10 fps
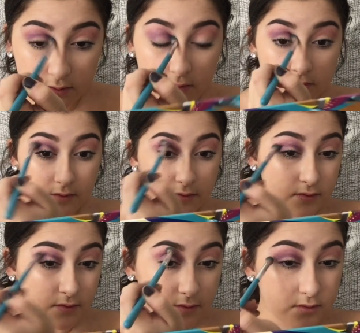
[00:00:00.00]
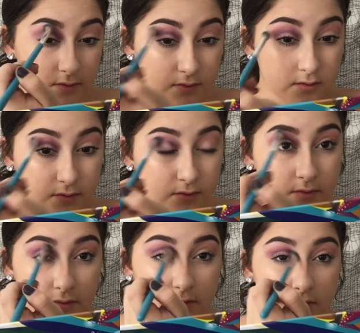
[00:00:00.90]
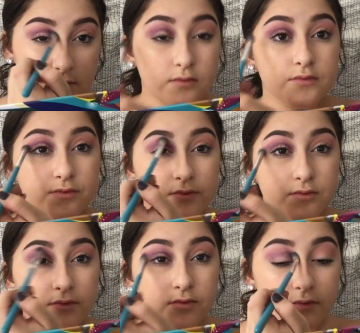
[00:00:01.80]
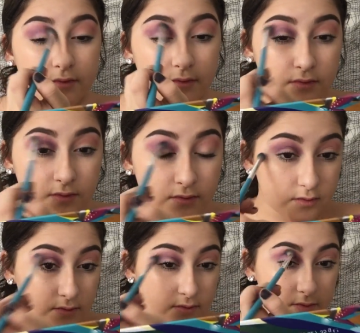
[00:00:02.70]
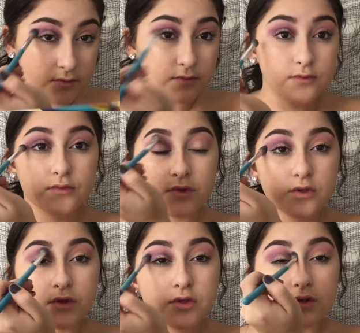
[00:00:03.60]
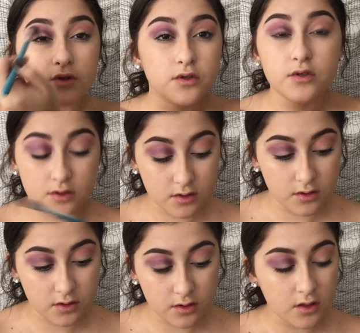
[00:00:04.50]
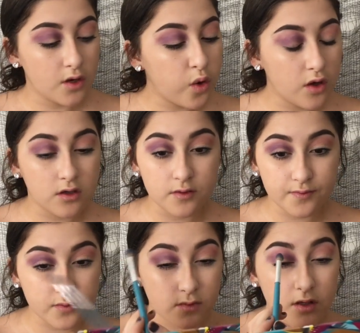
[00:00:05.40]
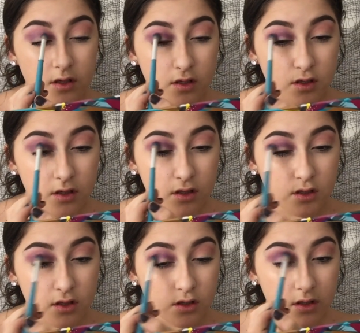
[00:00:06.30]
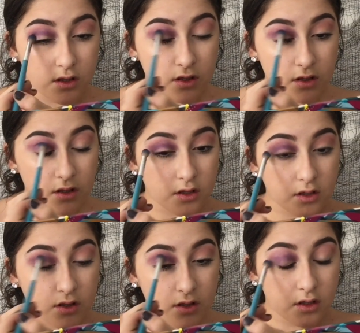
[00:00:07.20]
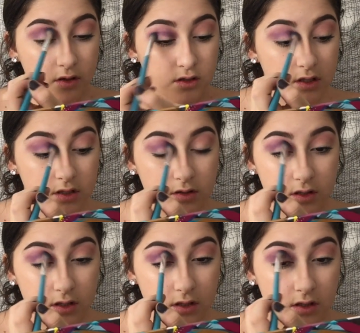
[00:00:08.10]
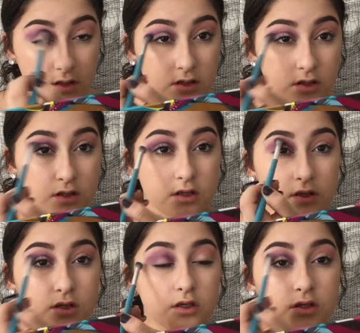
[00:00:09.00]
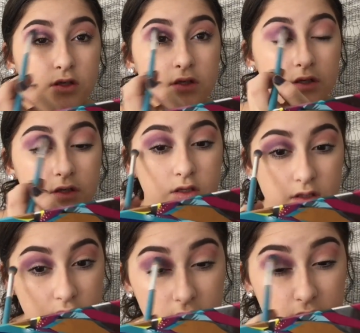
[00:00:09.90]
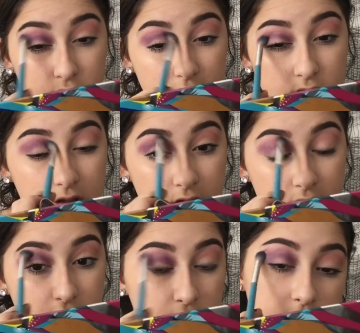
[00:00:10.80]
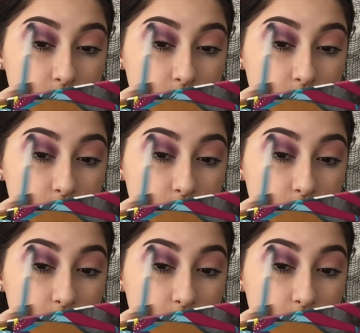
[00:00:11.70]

To be honest, I don't really like the way this turned out at first, but by the end, it does look good, so it's okay. But I'm just blending that through my crease, making sure it looks